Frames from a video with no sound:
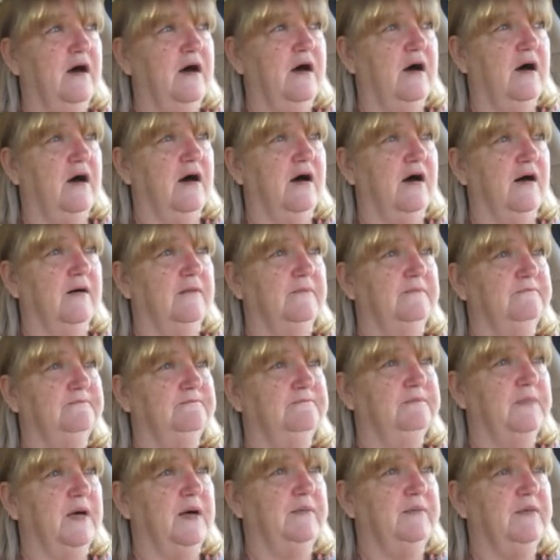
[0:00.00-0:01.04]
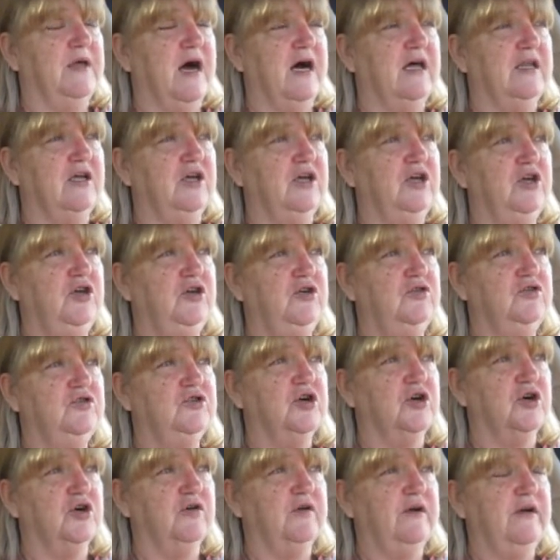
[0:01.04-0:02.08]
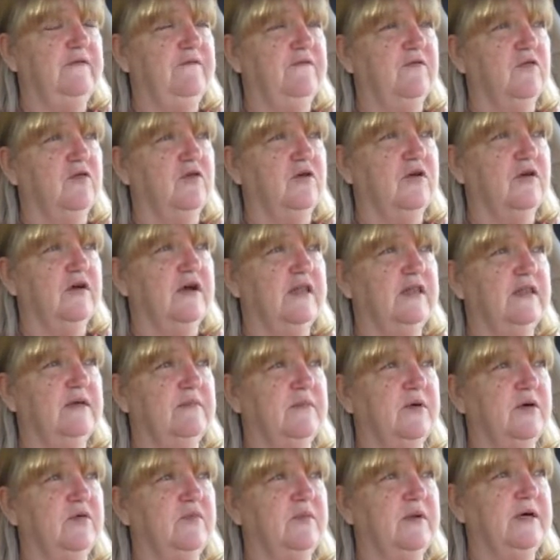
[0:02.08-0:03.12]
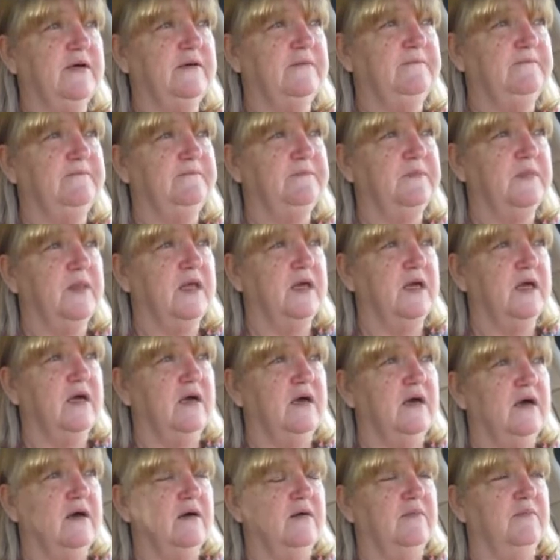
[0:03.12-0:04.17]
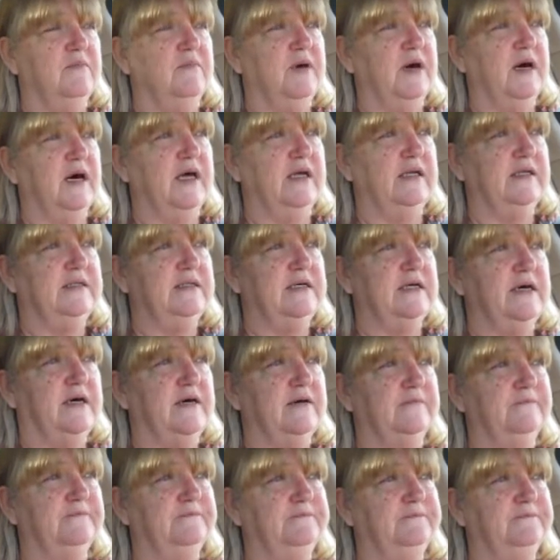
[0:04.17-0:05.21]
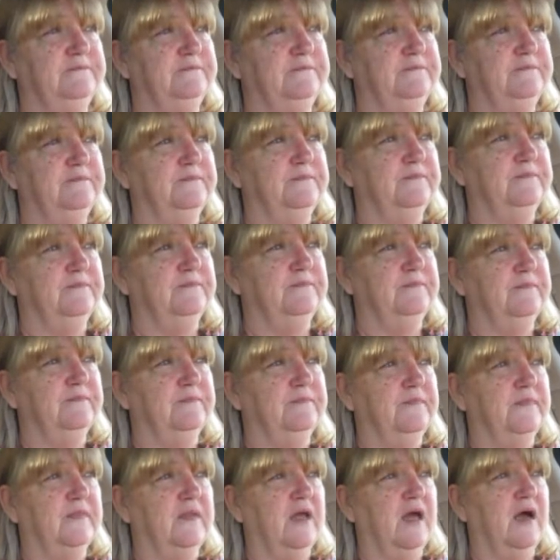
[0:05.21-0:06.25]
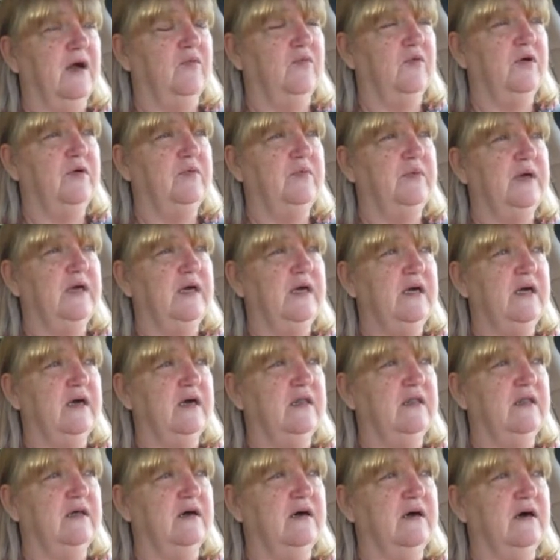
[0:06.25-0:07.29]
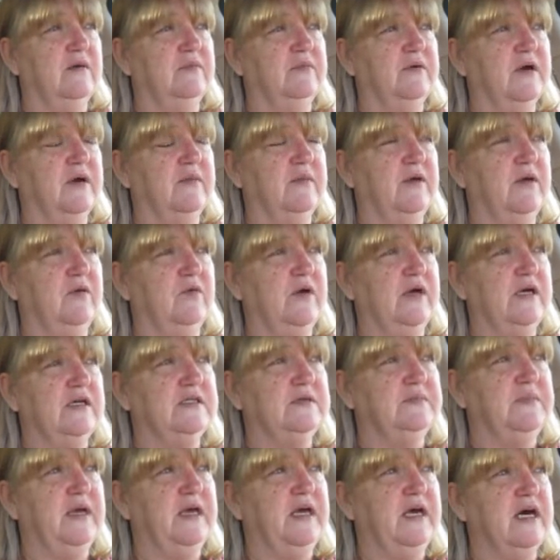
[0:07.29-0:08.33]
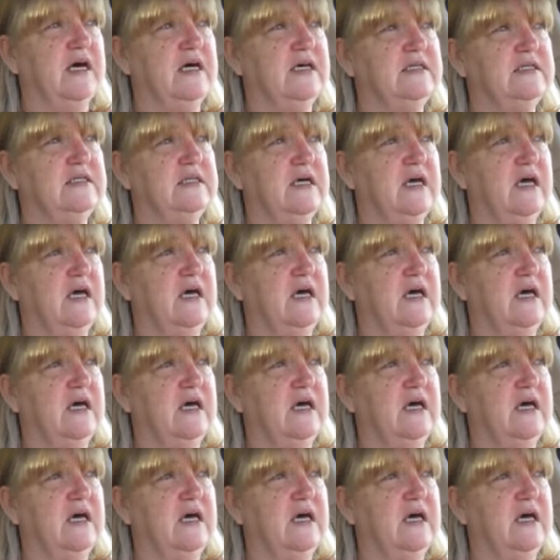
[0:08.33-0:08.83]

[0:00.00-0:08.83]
I'm not in a huge hurry for her at the moment, but I will be in the upcoming weeks, because